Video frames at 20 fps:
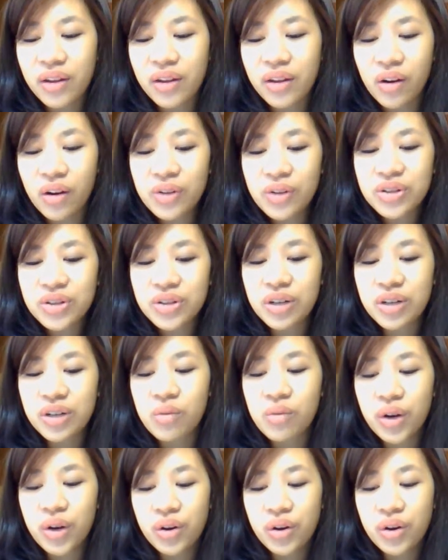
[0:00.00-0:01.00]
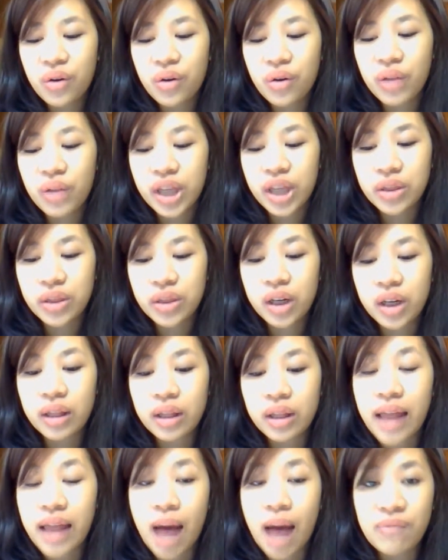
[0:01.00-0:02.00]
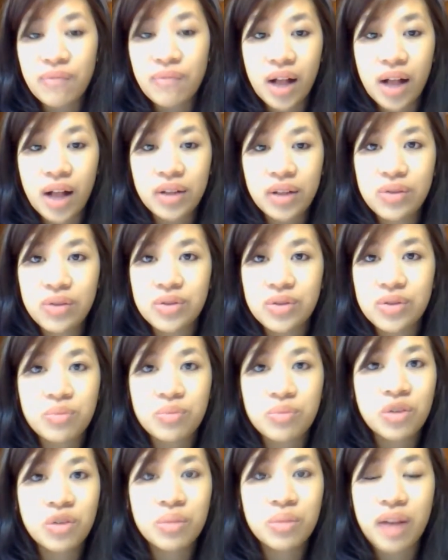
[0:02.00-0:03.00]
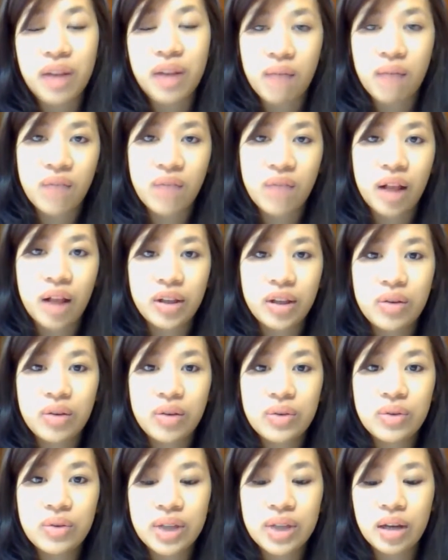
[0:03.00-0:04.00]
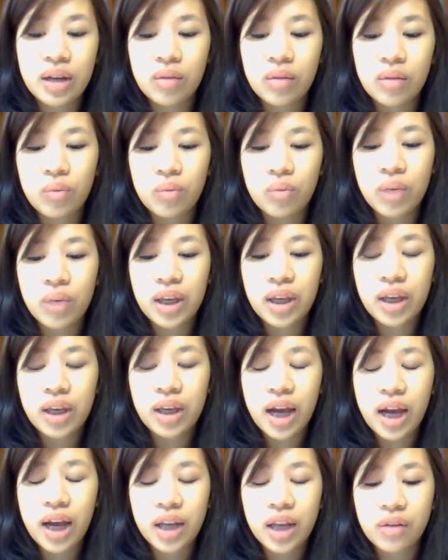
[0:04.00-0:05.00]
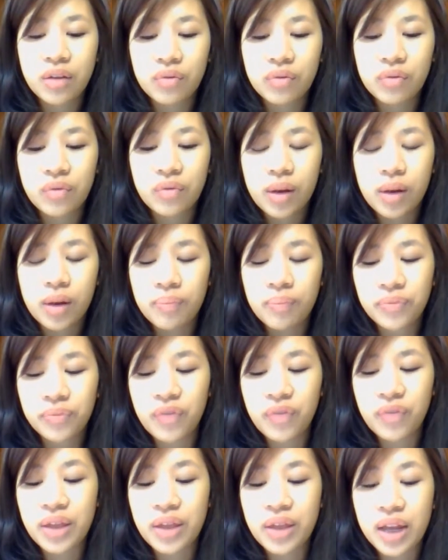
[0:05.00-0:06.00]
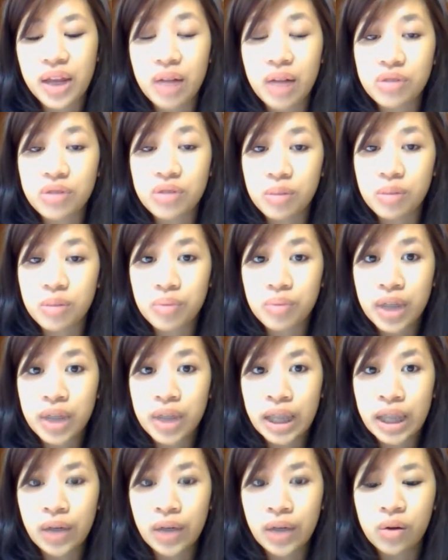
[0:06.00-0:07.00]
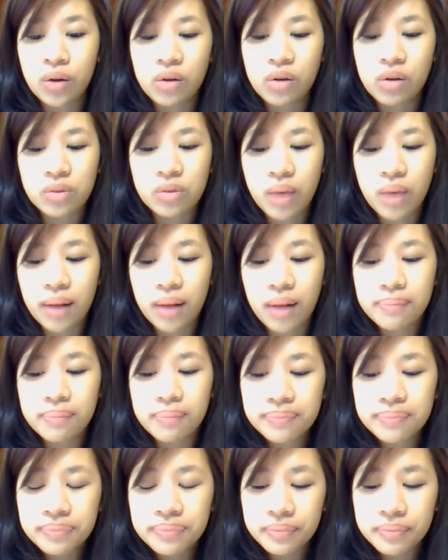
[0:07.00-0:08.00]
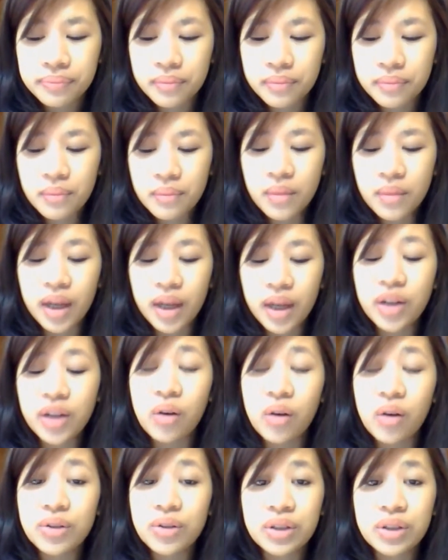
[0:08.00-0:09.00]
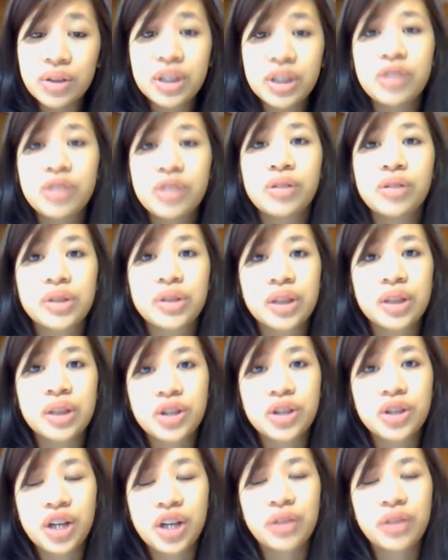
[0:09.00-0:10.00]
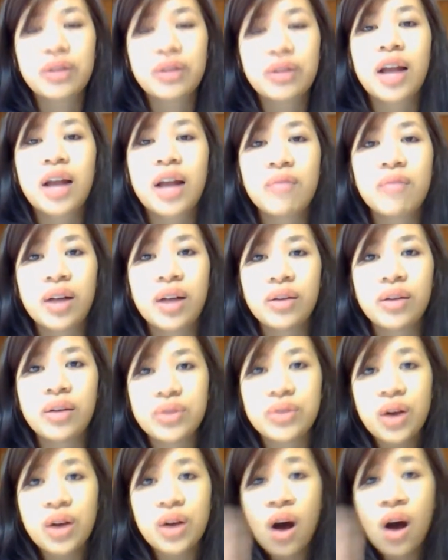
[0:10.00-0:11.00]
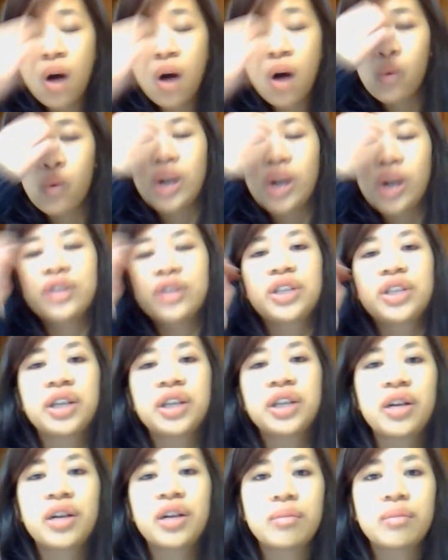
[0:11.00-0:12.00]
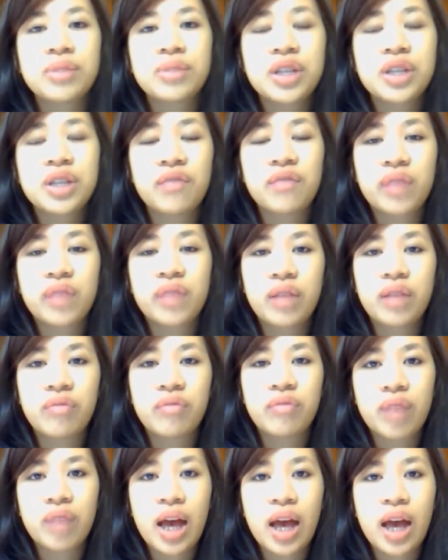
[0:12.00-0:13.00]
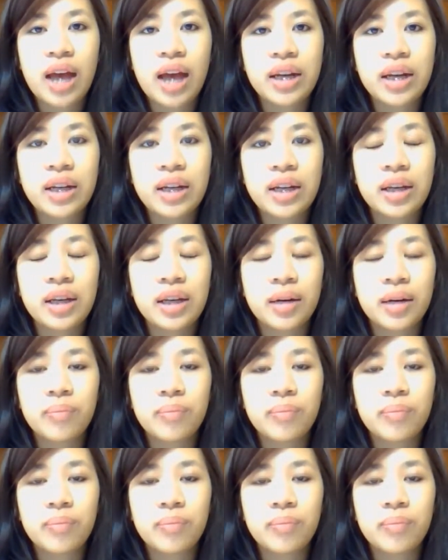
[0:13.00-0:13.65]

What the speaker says: You're also going to want to know like their lab values, of normal lab values, and we kind of find that out from preclinical as well. And you also continuously check their lab values while you're taking care of them to see if they've had any